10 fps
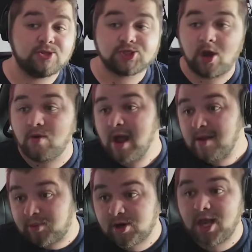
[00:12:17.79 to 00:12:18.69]
So
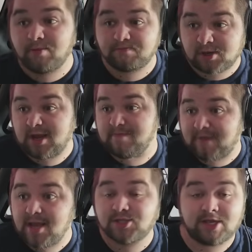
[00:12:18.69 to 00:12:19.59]
pretty
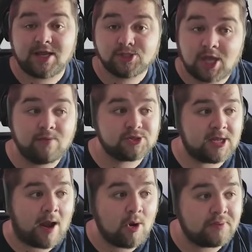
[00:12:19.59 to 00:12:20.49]
basic in terms of
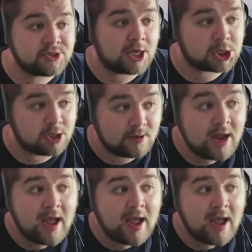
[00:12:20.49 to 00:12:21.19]
the out of possession,